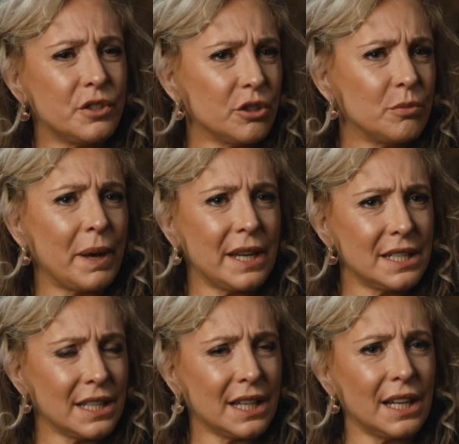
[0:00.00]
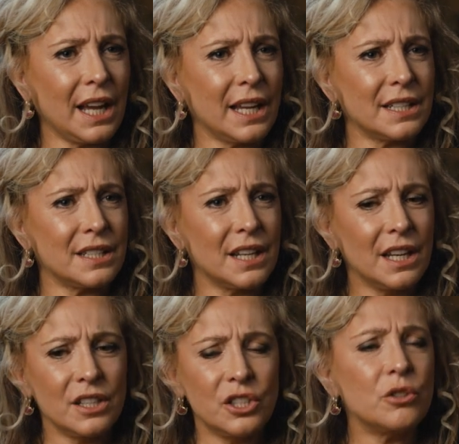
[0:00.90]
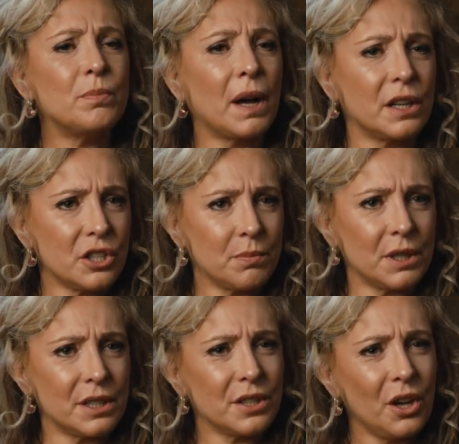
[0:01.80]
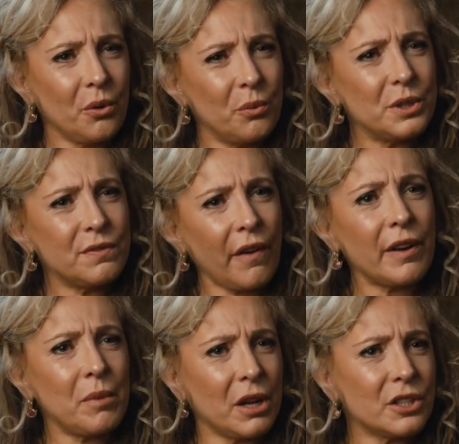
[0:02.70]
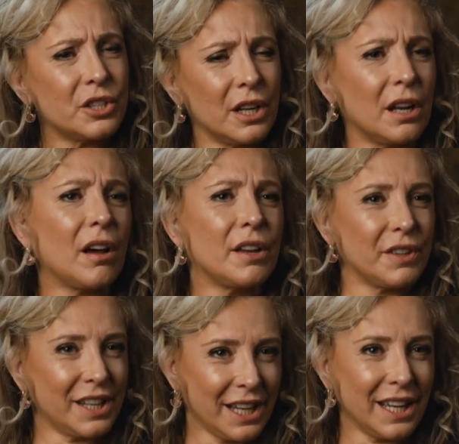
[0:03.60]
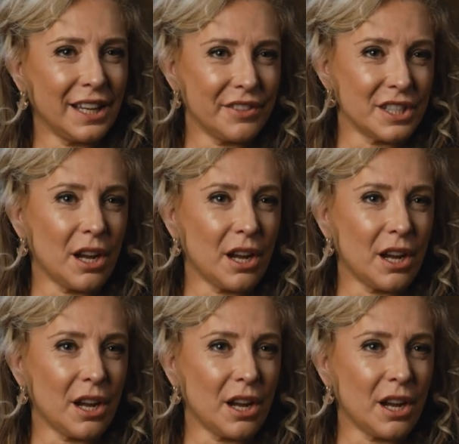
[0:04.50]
Jew baiting and Jew punishment was very much alive and kicking at the